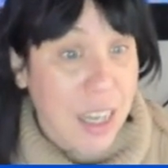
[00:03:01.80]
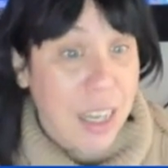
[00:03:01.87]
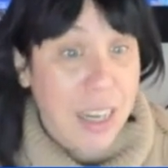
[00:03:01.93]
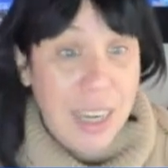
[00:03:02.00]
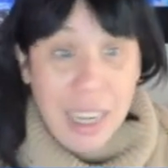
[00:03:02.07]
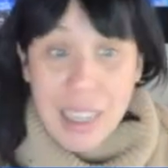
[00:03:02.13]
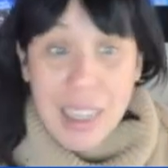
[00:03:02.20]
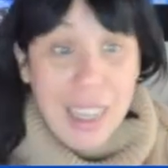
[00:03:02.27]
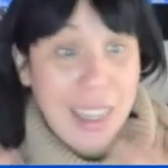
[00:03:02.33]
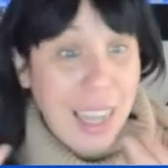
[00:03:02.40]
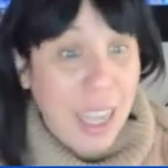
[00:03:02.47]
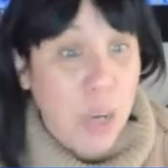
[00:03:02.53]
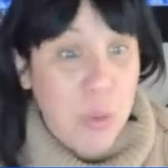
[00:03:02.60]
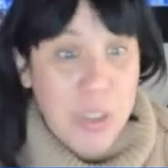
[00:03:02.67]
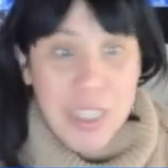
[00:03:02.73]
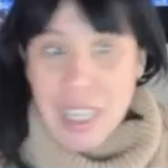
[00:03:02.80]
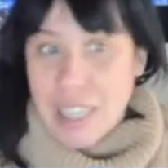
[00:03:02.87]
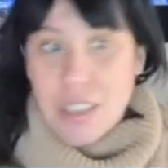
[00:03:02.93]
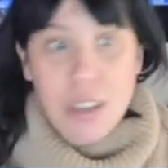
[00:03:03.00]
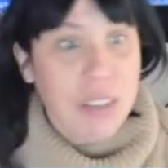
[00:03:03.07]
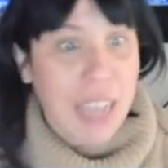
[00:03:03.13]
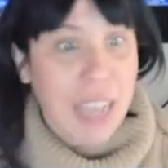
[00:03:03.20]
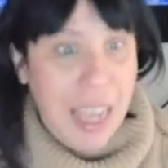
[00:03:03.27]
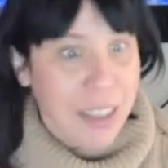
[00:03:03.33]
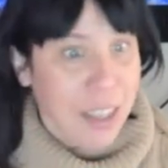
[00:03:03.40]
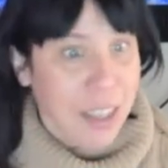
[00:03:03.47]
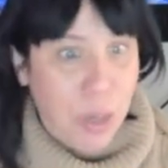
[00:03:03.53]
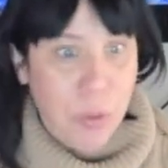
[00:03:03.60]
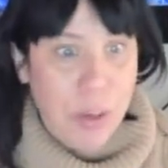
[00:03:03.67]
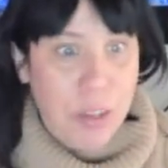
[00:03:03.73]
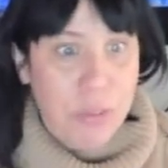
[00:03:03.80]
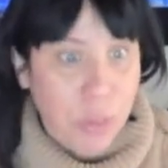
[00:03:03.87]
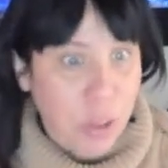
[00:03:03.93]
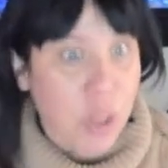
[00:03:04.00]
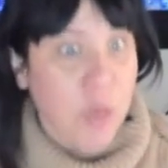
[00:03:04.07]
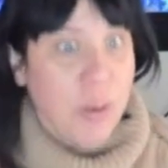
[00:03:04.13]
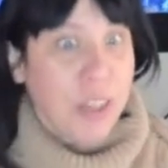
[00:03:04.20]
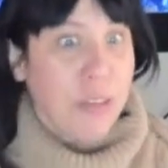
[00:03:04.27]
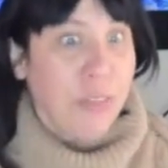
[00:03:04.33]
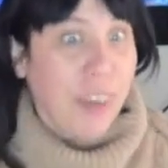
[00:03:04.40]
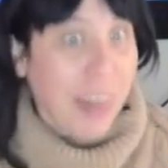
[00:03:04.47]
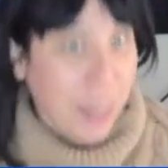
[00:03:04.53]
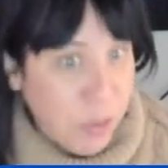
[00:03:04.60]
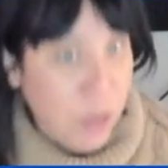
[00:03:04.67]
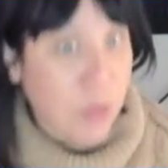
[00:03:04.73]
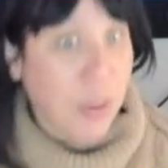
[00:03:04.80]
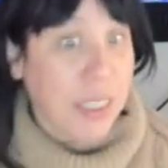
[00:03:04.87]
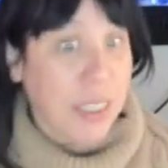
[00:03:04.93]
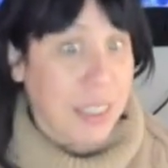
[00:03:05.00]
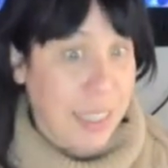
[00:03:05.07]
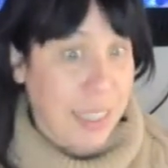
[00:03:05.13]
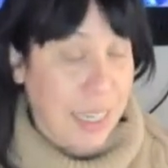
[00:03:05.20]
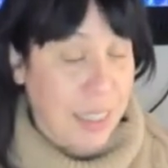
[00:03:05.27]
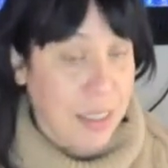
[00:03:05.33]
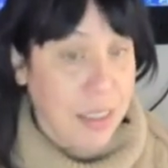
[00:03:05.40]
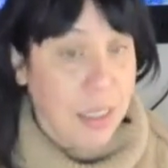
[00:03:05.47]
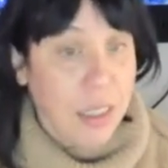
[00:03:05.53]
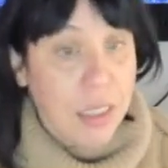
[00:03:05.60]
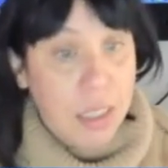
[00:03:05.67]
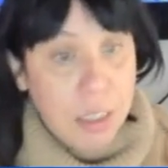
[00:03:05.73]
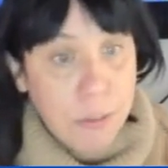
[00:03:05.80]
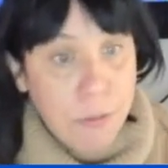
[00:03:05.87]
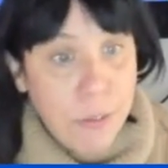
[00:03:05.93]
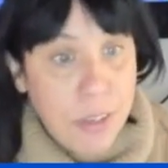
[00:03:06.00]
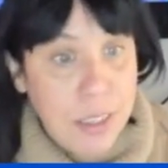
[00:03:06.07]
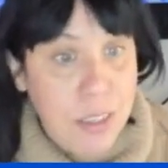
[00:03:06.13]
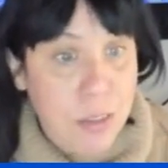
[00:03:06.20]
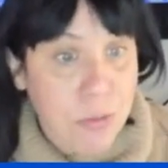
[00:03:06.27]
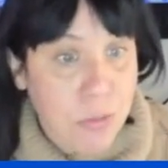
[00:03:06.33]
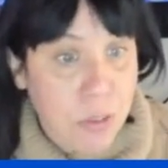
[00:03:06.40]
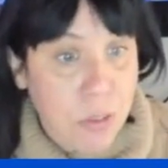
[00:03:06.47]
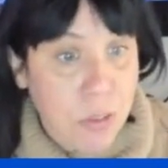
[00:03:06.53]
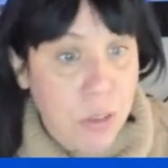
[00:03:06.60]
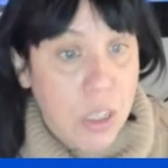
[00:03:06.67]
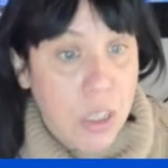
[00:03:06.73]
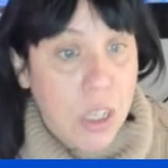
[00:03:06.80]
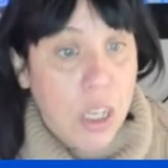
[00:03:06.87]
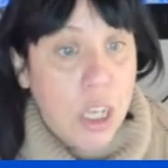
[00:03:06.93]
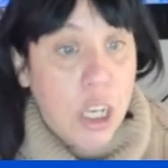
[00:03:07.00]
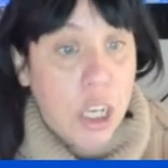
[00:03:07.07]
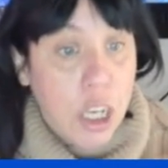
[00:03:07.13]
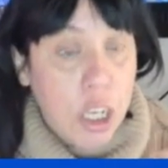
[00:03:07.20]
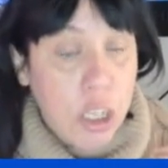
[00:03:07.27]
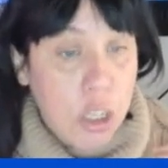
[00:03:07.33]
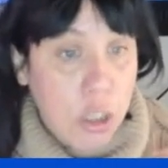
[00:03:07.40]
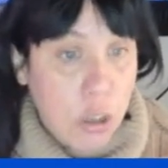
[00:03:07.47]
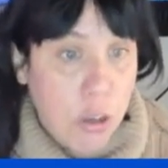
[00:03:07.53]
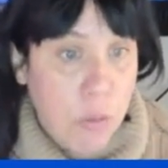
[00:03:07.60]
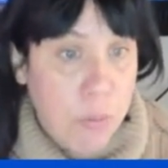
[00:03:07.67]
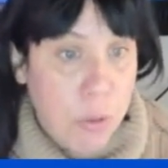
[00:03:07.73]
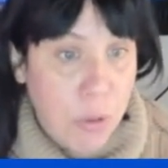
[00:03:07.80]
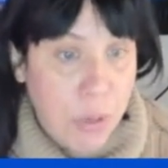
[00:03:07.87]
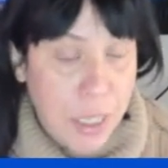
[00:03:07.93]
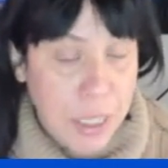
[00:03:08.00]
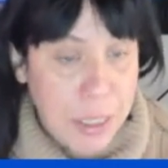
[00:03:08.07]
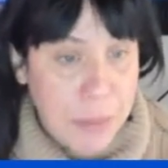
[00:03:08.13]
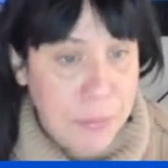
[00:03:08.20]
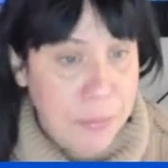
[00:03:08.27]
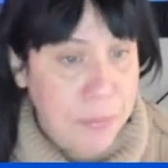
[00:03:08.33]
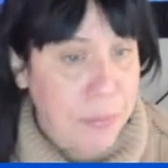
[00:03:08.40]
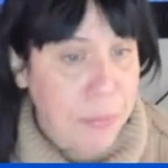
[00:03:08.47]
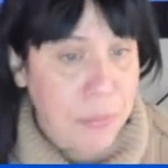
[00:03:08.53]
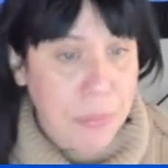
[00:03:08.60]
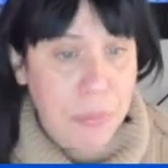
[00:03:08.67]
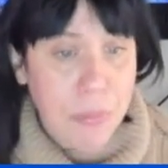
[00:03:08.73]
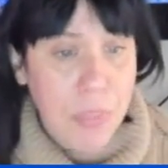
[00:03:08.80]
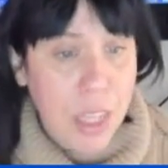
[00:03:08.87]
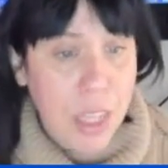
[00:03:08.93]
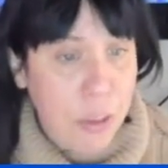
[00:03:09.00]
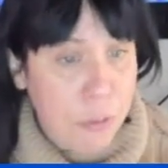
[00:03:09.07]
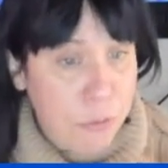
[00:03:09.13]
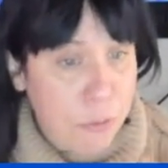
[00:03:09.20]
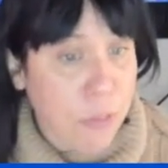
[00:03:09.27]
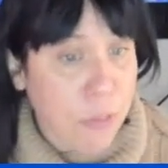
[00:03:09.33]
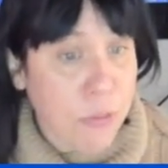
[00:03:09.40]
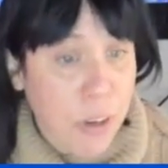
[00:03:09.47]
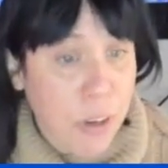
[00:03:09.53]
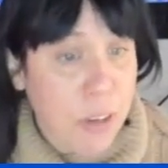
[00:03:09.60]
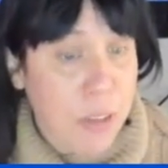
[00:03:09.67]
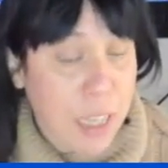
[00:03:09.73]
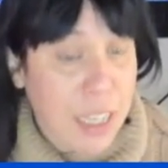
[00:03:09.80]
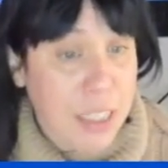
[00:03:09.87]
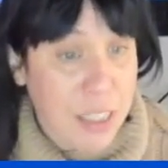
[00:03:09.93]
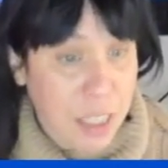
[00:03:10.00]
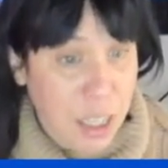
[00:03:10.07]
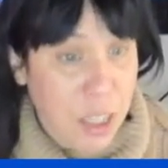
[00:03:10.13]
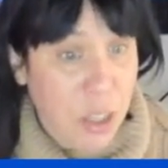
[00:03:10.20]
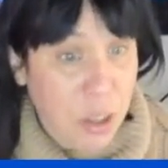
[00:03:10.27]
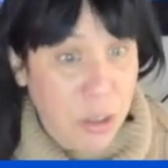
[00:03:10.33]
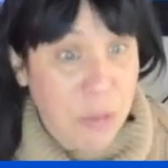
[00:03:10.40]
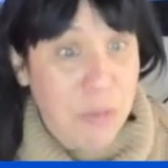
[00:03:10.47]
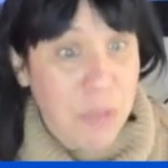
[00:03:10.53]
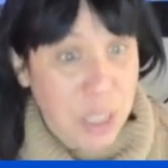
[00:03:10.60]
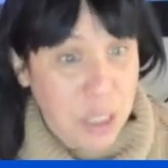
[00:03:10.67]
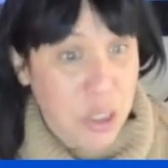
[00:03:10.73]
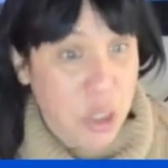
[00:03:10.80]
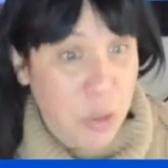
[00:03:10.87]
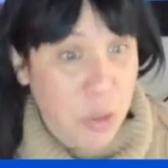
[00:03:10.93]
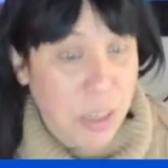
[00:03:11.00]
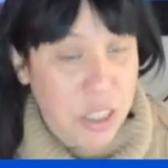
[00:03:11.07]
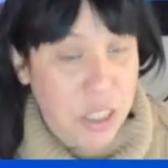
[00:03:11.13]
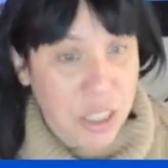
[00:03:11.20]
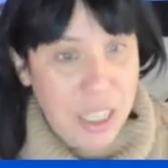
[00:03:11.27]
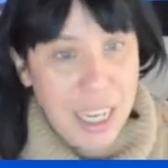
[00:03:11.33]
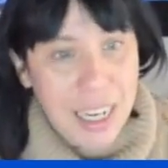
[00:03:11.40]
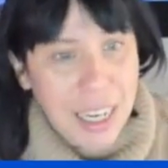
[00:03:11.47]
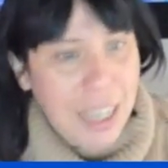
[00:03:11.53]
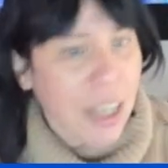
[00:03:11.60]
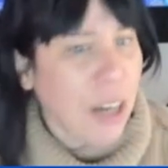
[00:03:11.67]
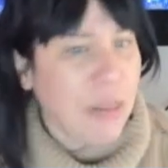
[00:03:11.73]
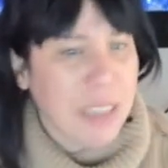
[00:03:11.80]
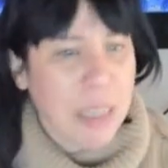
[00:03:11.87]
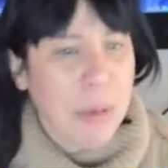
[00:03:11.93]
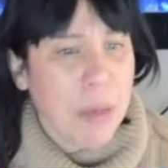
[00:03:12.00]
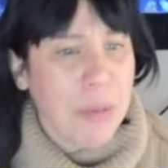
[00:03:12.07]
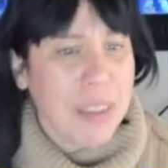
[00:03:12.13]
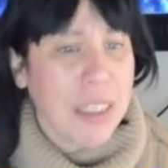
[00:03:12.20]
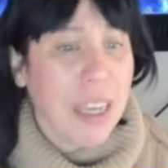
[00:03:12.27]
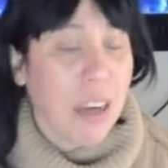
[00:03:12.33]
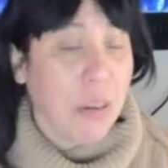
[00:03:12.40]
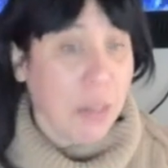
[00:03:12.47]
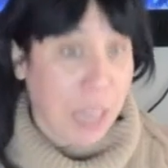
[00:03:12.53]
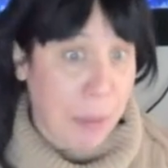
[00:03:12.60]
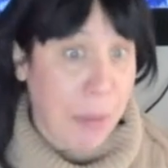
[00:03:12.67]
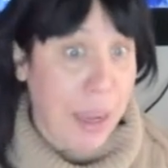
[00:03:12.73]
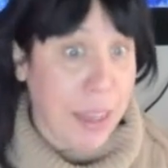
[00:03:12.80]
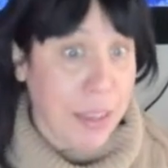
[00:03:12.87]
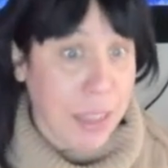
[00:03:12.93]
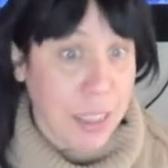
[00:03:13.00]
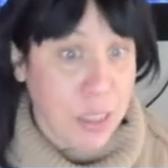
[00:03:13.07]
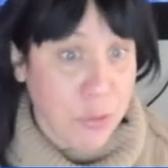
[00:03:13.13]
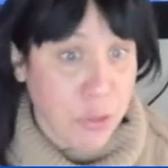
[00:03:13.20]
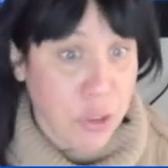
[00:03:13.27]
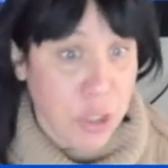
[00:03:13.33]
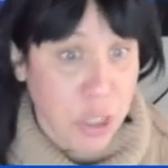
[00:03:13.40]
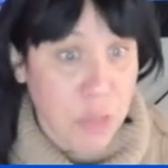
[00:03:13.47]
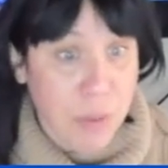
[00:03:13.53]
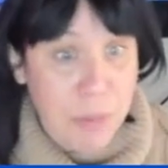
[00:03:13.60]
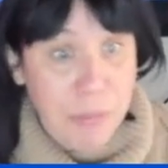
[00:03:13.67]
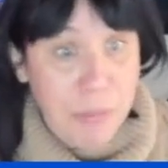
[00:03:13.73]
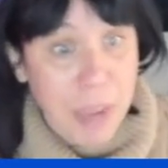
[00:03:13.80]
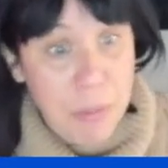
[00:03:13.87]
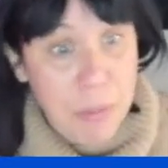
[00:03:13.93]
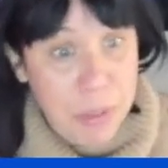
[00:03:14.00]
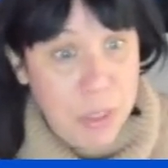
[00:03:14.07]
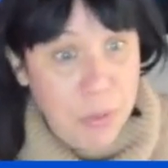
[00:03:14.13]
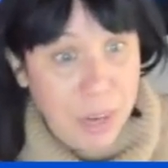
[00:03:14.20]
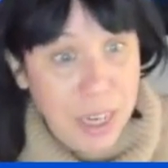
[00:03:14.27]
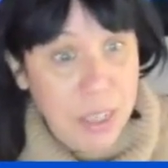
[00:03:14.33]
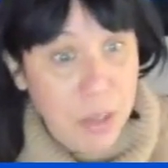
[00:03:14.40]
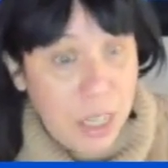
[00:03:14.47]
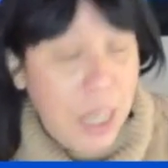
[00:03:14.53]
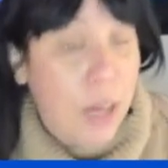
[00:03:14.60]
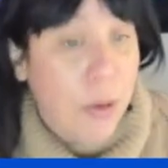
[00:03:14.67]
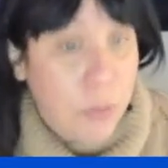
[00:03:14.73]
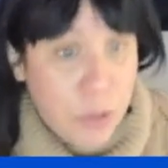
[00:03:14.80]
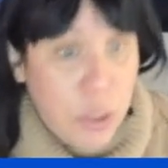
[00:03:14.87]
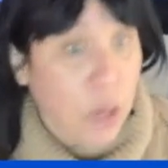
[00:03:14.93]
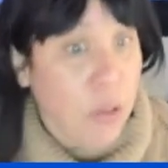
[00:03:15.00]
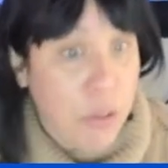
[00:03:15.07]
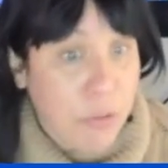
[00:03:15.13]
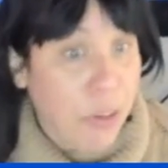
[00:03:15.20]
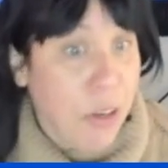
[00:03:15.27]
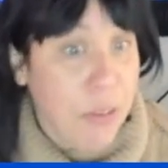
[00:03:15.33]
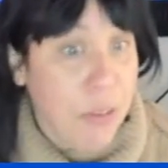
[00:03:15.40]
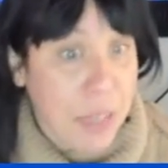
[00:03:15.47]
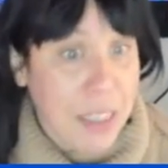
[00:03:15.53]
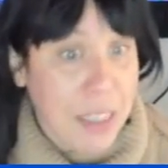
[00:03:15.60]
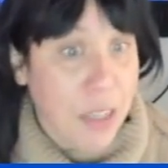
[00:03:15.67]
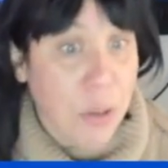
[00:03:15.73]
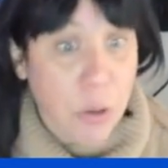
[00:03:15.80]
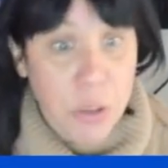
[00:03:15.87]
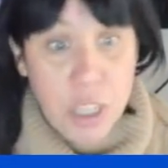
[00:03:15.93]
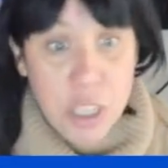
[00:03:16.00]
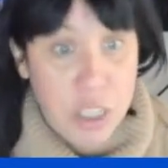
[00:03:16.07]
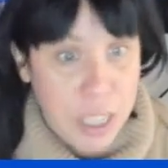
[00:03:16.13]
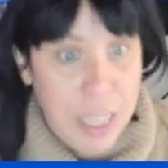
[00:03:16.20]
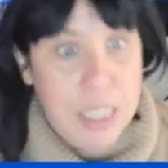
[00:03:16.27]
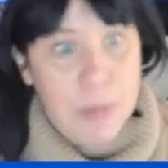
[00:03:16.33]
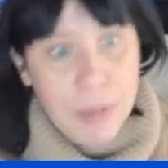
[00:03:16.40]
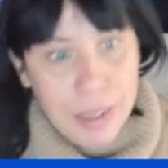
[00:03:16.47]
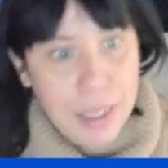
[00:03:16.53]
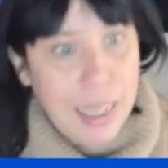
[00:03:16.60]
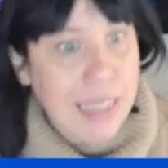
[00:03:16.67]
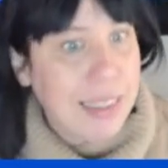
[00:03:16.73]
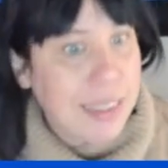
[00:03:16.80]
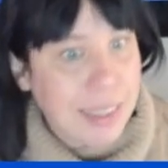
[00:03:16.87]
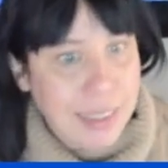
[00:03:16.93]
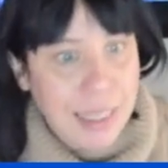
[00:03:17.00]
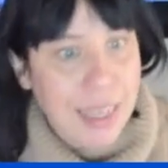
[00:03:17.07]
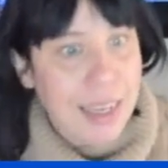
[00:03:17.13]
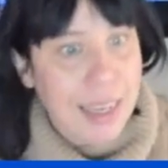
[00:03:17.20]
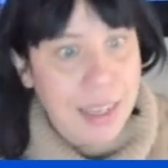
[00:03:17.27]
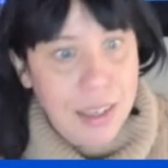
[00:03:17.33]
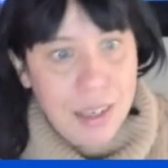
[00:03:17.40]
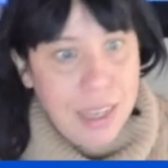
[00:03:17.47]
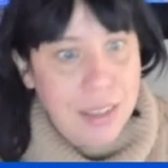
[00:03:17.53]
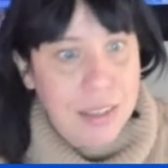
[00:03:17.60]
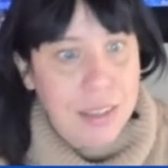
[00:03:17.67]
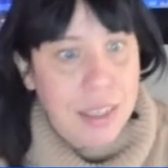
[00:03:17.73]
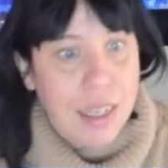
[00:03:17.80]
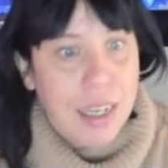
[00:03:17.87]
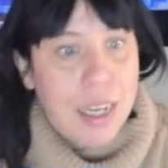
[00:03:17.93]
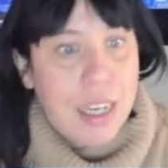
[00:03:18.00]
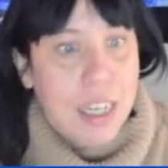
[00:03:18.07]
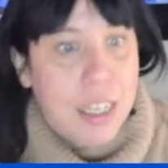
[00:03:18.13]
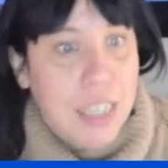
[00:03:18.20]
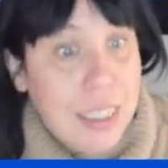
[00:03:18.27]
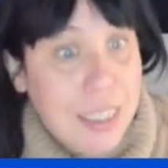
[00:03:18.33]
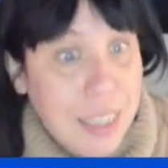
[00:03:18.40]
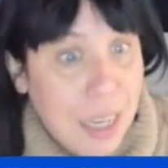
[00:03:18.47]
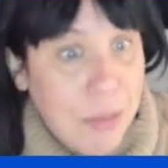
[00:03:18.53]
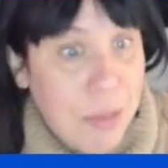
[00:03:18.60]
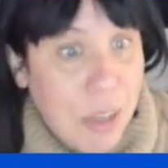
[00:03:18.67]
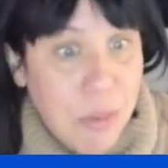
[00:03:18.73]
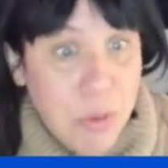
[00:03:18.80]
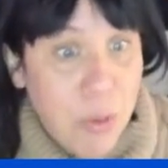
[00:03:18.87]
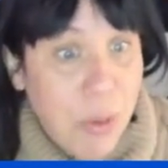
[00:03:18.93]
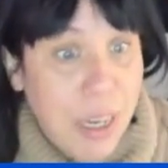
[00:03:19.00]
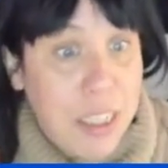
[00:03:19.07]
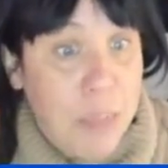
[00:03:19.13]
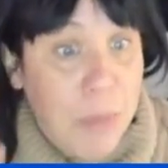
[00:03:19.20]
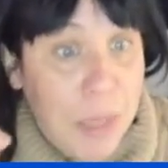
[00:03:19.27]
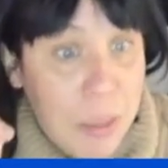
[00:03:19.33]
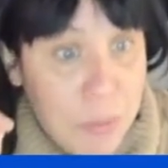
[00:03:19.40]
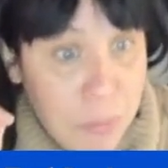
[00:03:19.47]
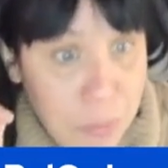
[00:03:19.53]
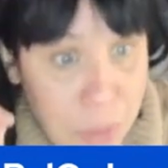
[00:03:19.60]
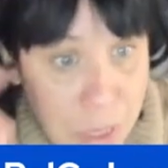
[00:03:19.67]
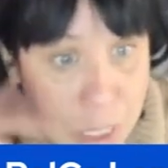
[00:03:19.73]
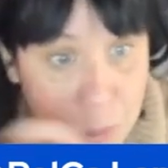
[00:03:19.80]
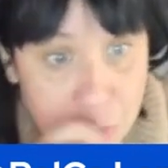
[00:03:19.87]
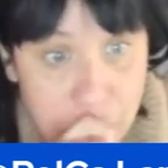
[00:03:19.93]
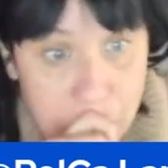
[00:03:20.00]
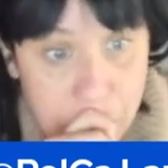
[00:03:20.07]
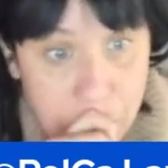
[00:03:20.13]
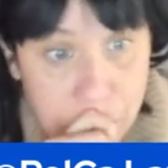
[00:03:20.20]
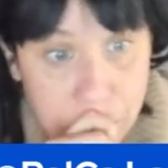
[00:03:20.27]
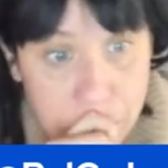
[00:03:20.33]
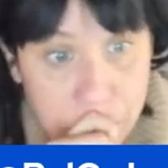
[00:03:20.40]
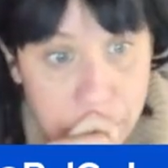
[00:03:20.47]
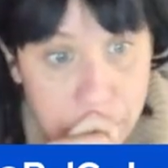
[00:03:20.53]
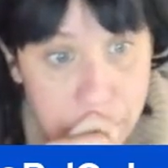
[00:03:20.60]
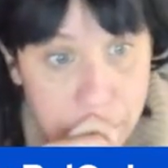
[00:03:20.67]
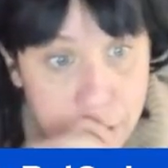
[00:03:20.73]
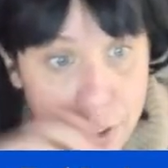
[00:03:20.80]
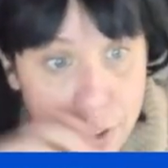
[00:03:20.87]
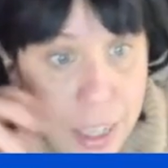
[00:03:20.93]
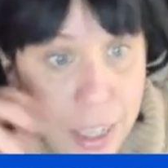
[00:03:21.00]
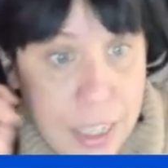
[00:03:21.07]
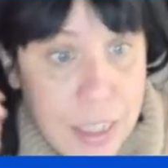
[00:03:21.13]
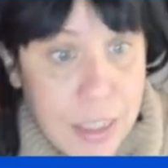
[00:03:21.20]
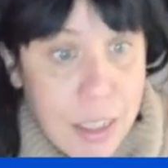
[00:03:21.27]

like, language does not end in grade 4, grade 5, or grade 6. First of all, incorporate phonics in your instruction. And I know someone will say, oh, come on, that's for children, babies, right? Jolly phonics and all the jazz when the kids sing and they sound out words. But please remember that